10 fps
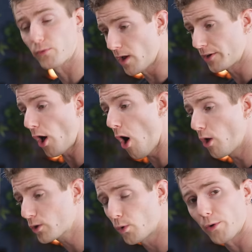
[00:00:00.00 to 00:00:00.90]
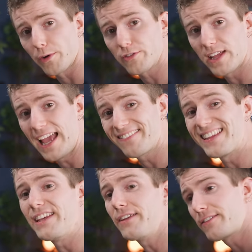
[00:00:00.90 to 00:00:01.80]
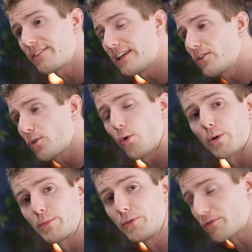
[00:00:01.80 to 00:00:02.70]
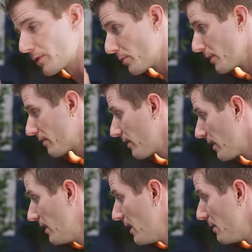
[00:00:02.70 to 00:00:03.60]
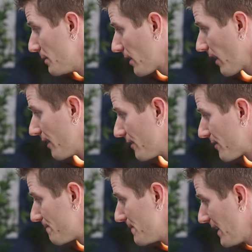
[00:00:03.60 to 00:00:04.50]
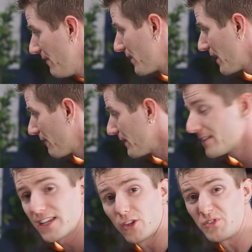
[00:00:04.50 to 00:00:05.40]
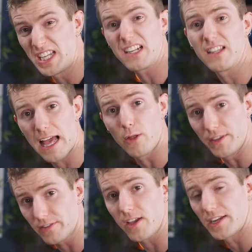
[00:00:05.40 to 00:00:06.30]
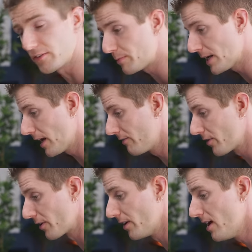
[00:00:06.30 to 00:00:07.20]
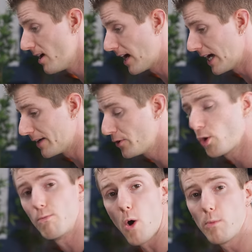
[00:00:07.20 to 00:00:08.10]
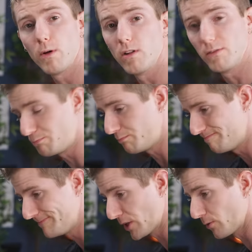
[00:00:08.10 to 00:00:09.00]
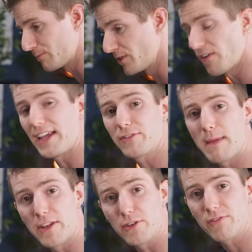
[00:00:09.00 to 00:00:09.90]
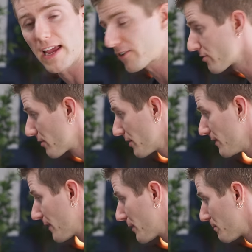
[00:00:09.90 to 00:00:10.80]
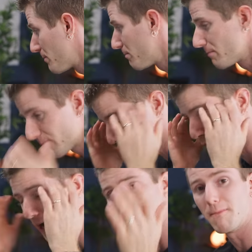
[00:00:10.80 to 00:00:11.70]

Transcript: to run all cores at the single core boost frequency, because even if Intel did allow this kind of behavior, uh, no mobile, you know, device manufacturer in their right